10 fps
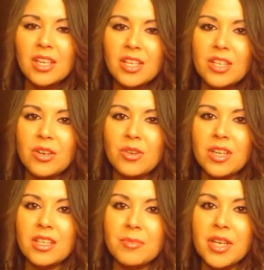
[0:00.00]
you know,
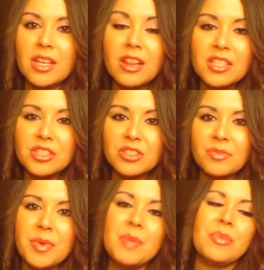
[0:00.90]
in a big cluster
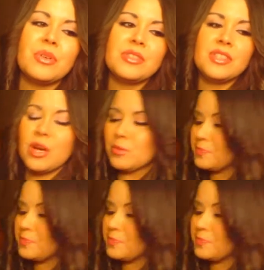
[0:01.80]
of people. So